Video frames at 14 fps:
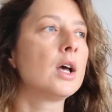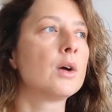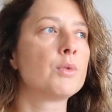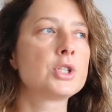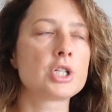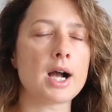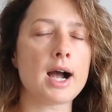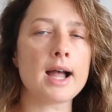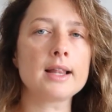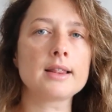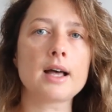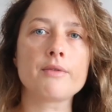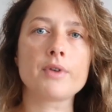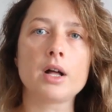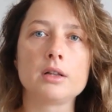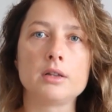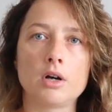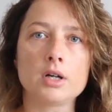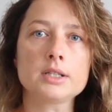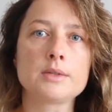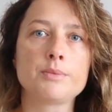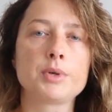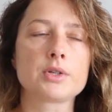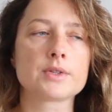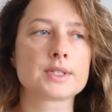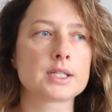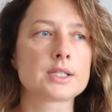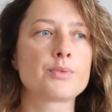which I love a lot,
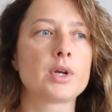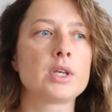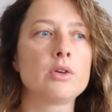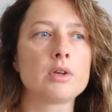because this way